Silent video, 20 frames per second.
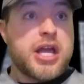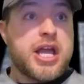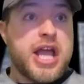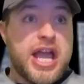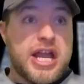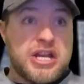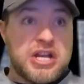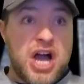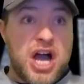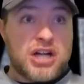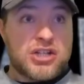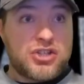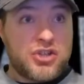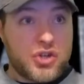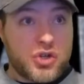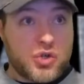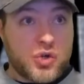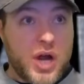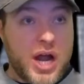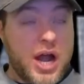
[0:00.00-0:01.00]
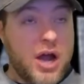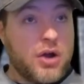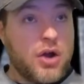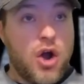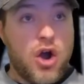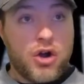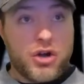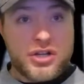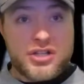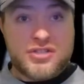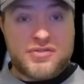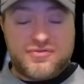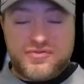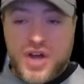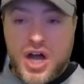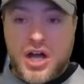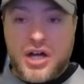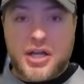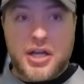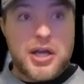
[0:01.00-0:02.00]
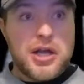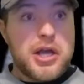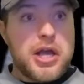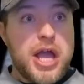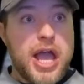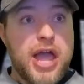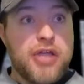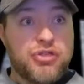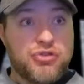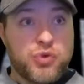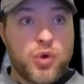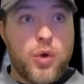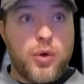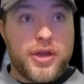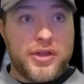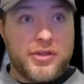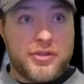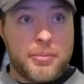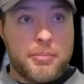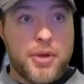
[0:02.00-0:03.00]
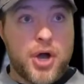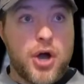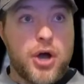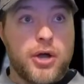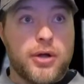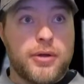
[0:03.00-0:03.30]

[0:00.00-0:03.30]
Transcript: and knocked to the ground hard as fuck and throwing the ball.